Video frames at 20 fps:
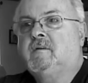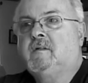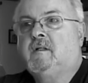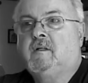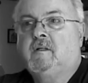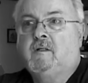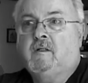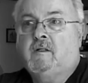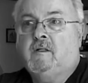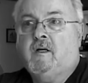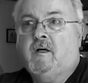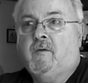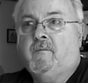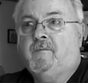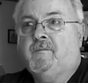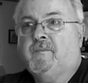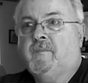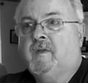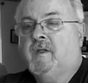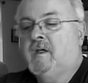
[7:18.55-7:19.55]
You,
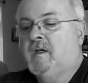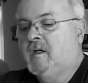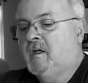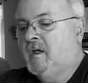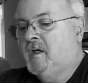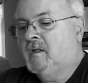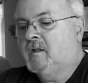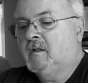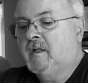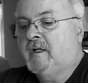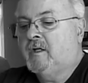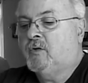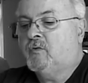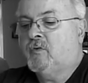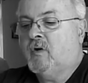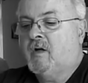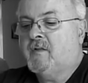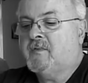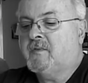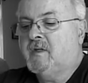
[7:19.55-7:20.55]
know,
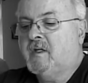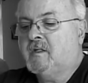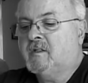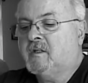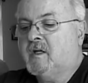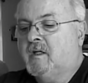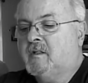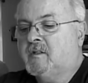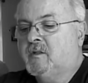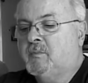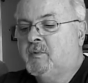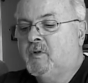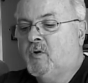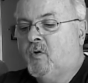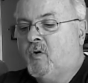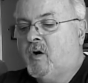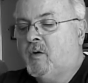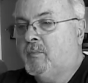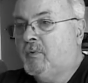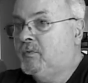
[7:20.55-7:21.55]
later on things got to be
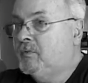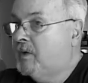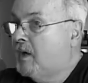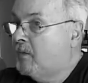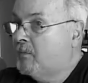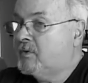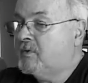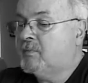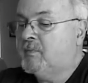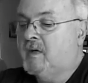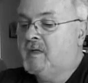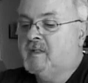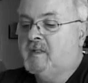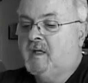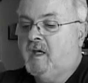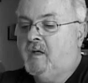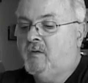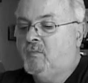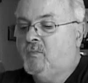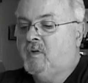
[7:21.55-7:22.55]
horrible, not with my
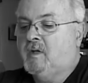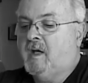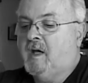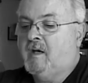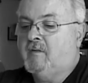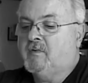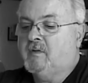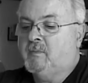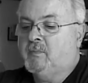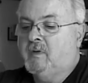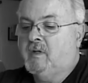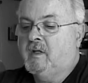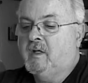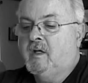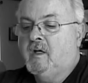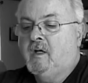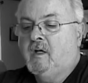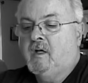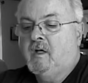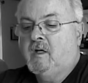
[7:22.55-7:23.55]
dad and what have you, but